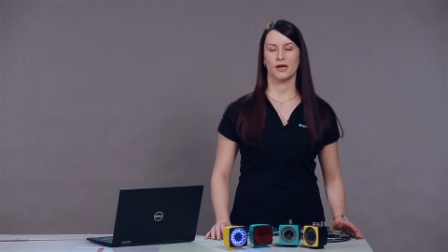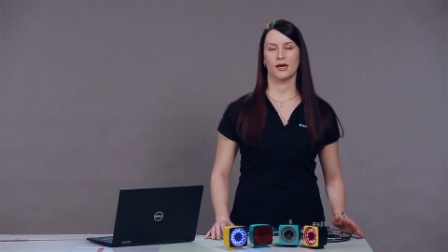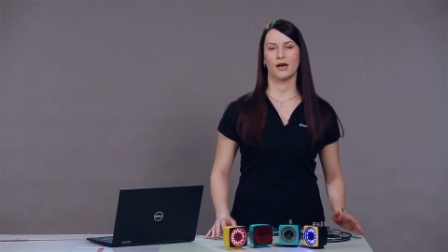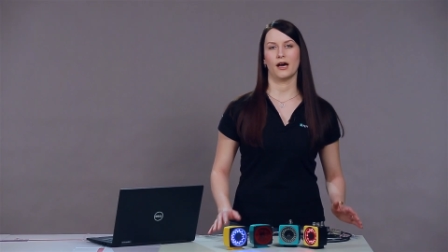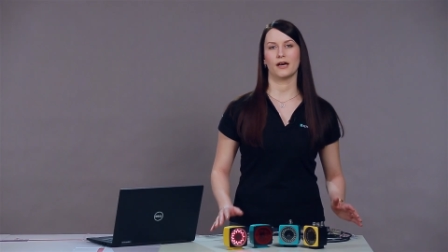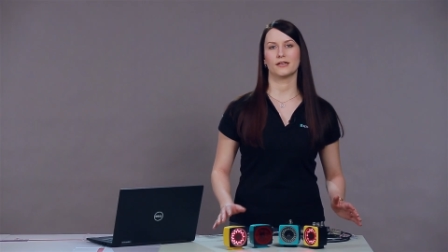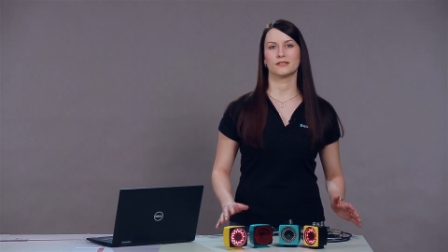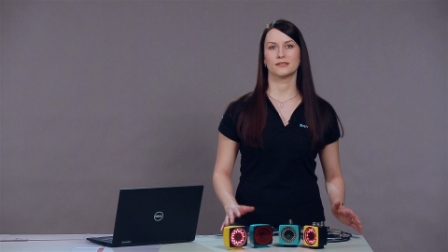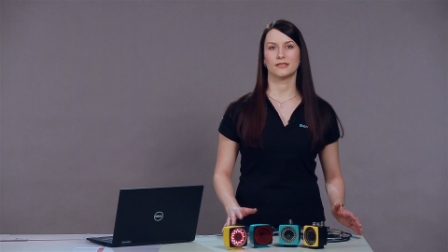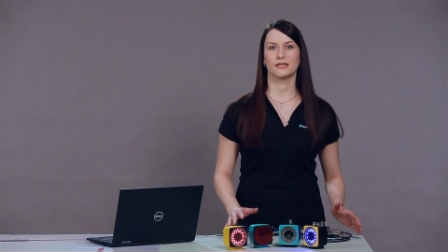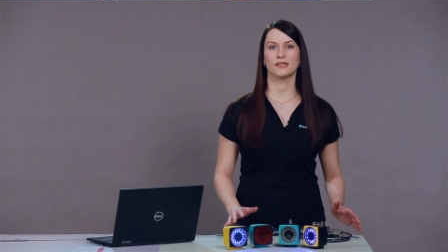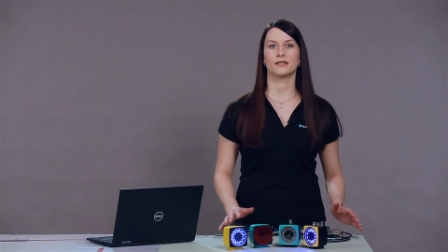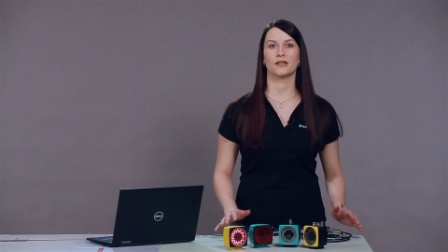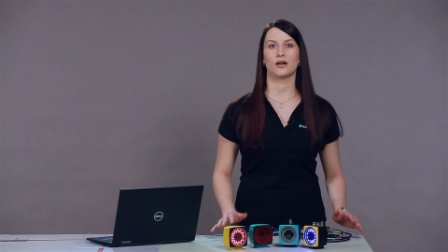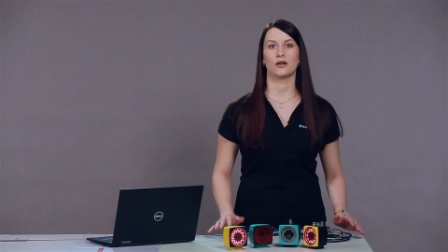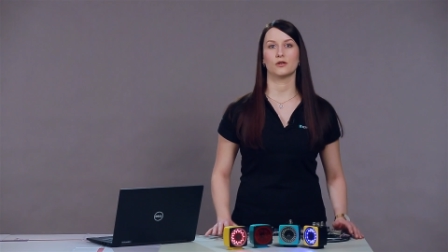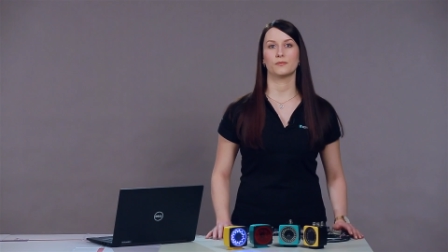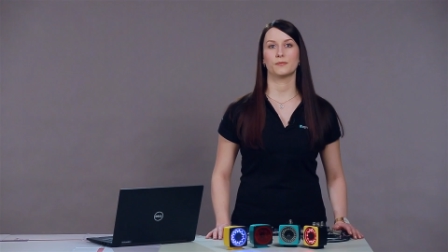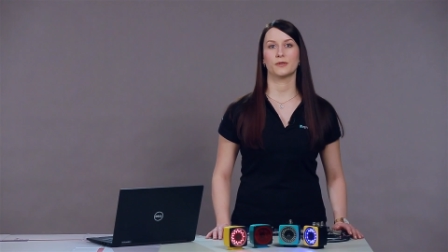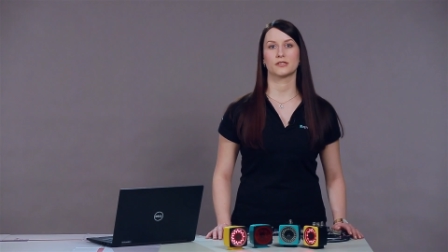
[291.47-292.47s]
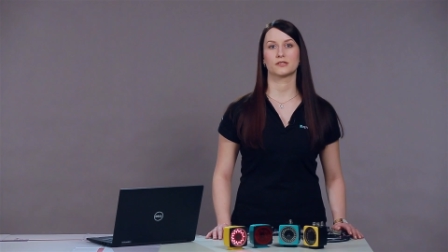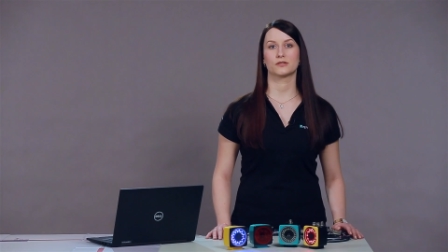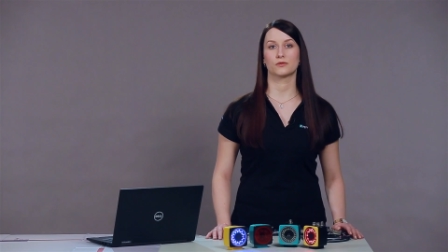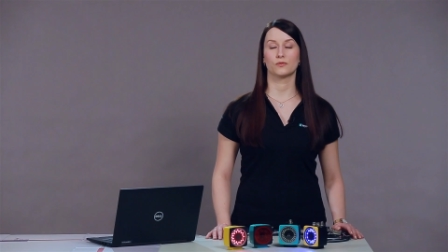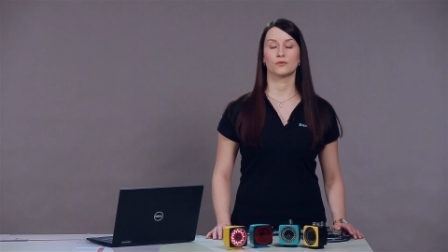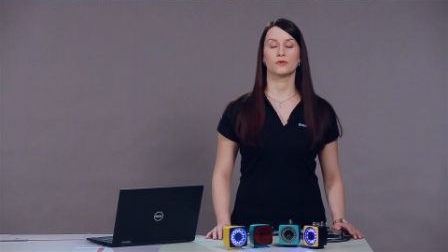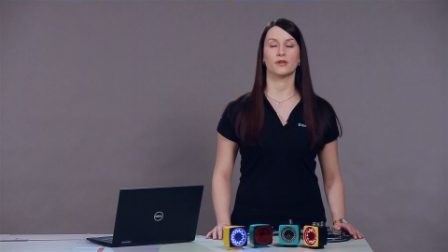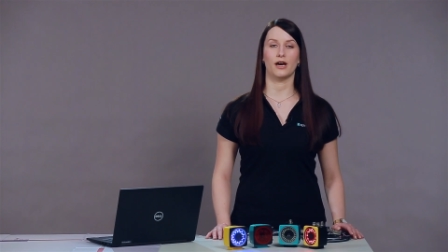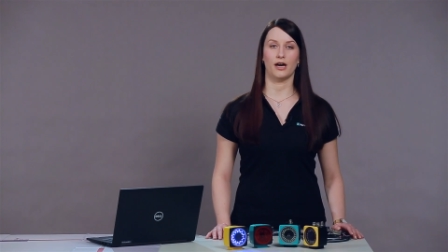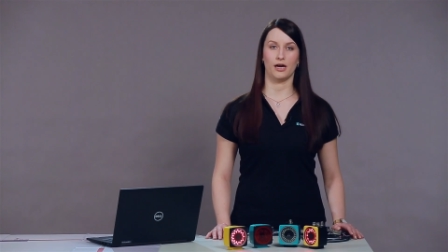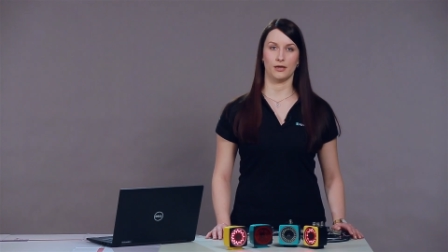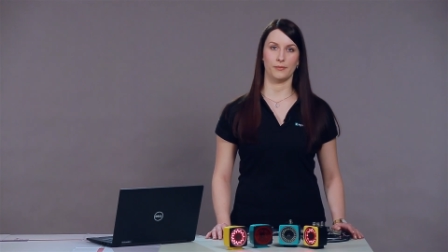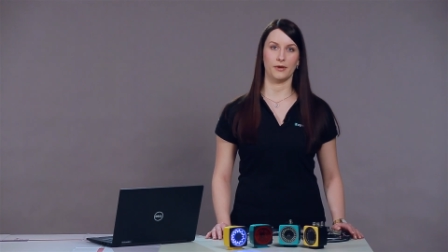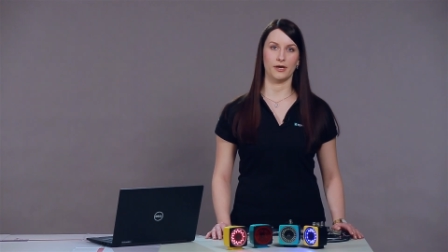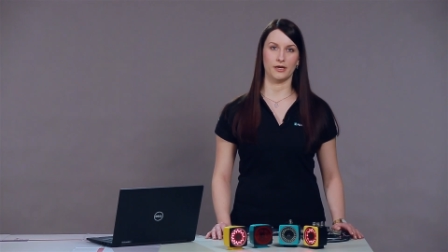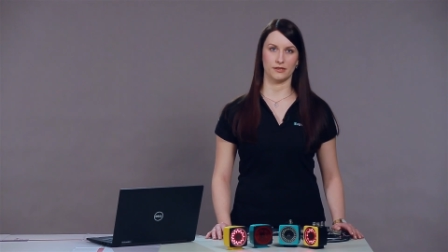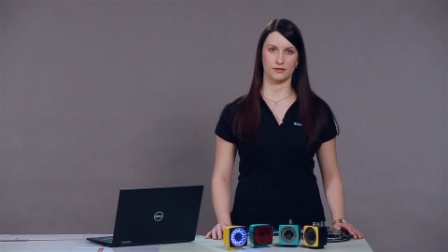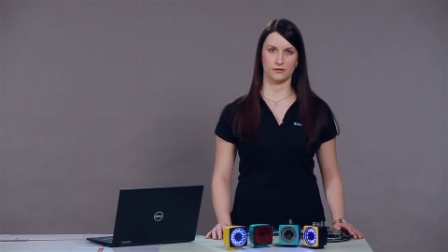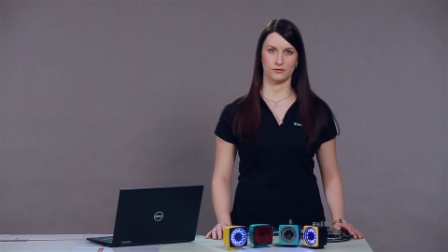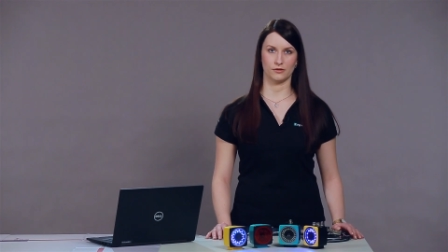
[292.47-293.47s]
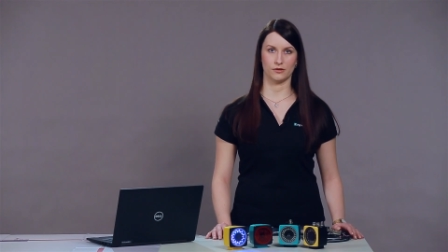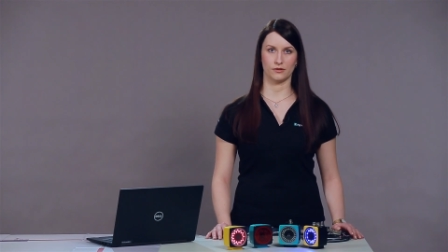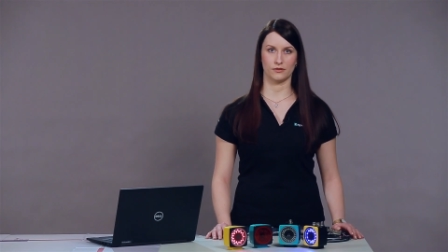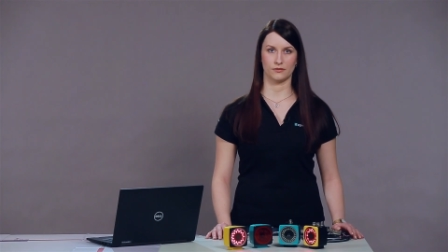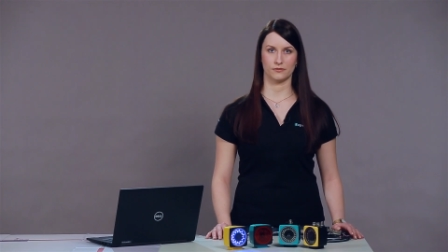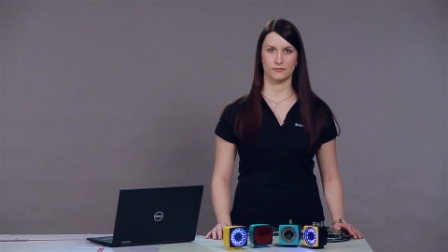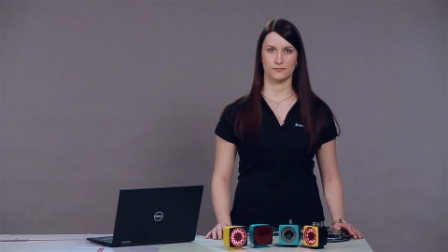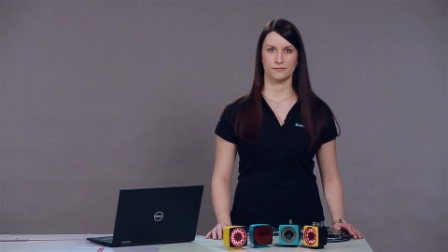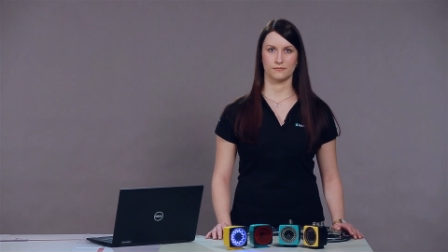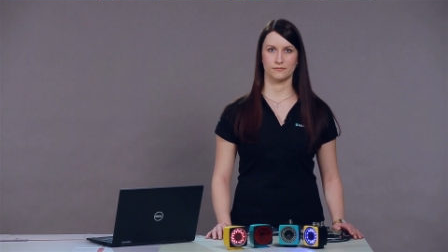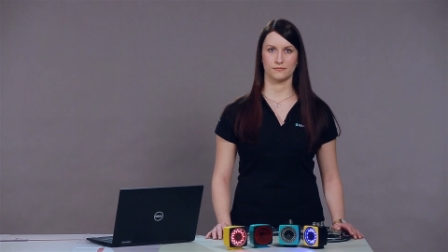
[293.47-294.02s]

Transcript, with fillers: vehicles that people are also working on.